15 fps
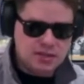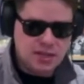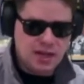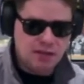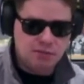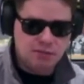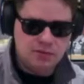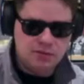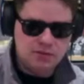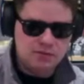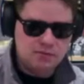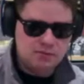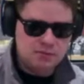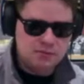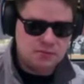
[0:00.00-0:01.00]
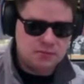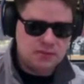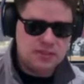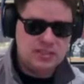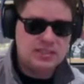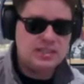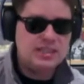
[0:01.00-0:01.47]
that was
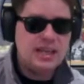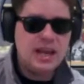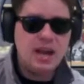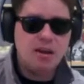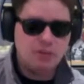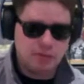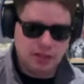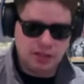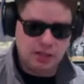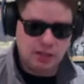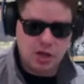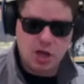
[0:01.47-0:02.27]
scary good.